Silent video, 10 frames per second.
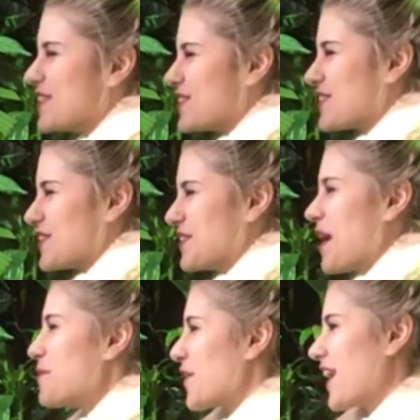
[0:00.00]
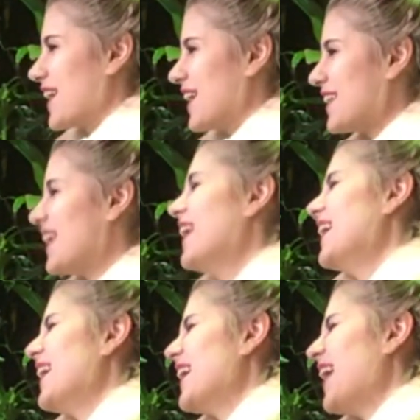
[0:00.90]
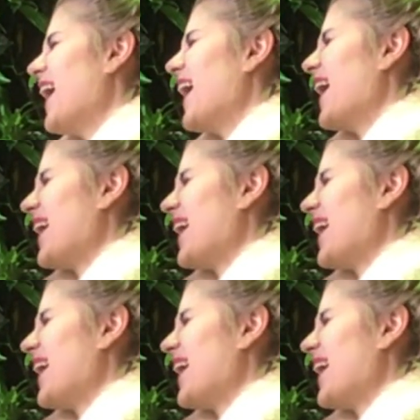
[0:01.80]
To be emotionally intelligent, in